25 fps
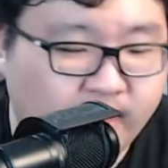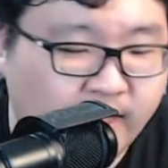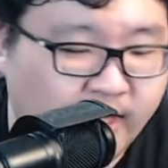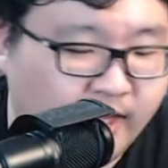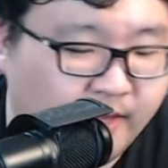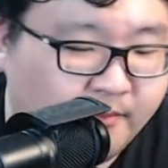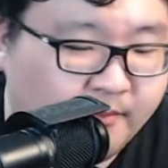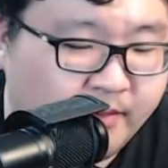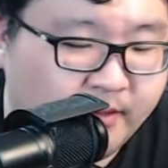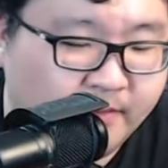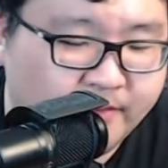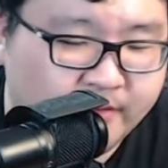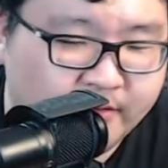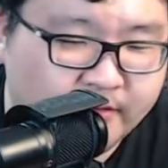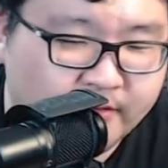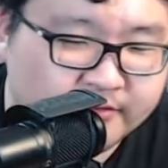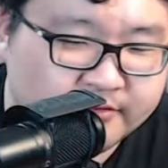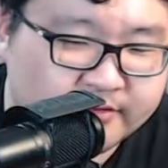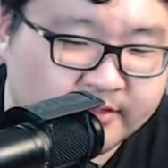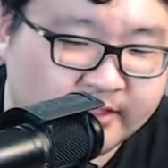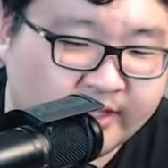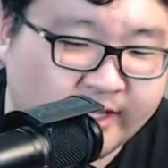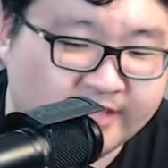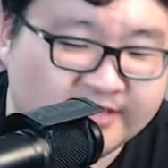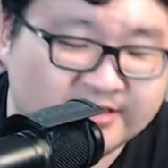
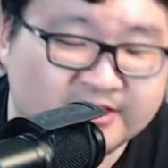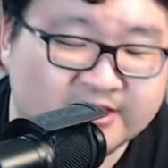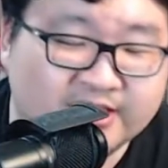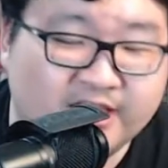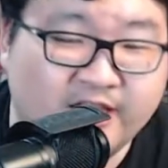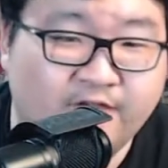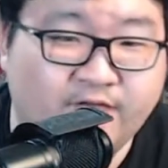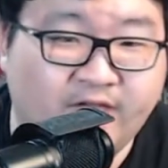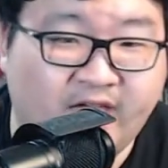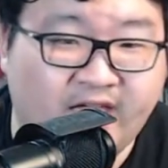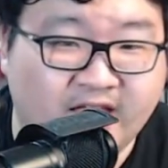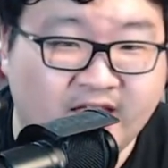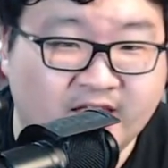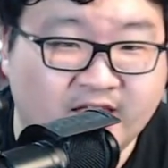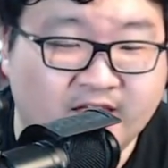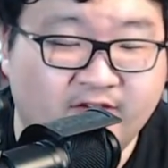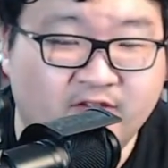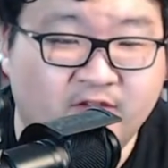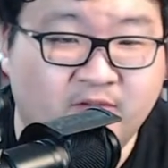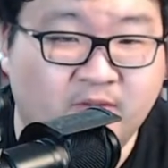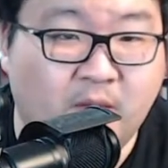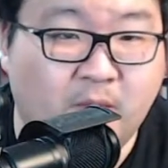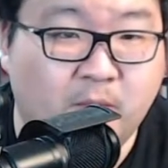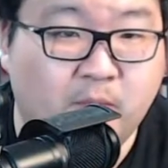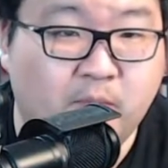Peppedos and I see if any
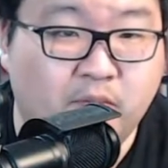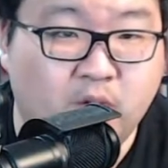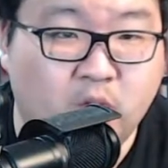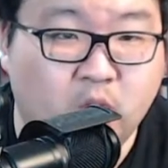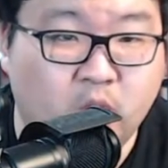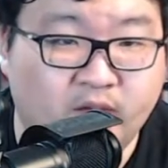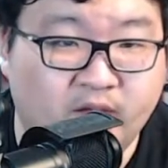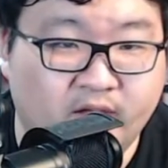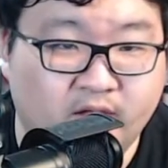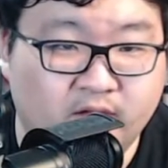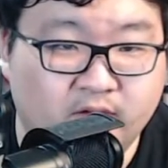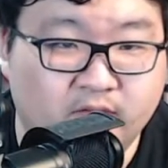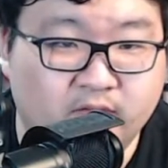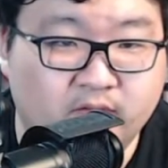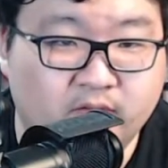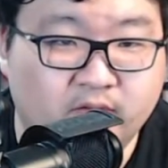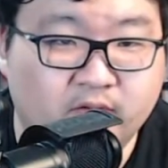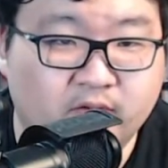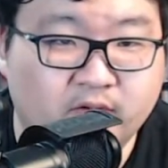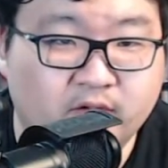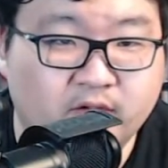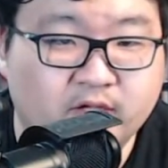of them are broken.